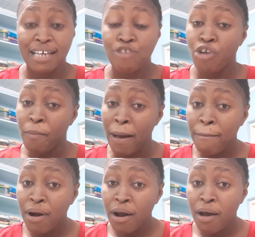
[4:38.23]
And
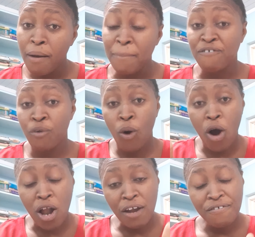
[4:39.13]
remember, before
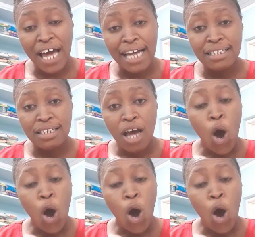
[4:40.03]
all of that,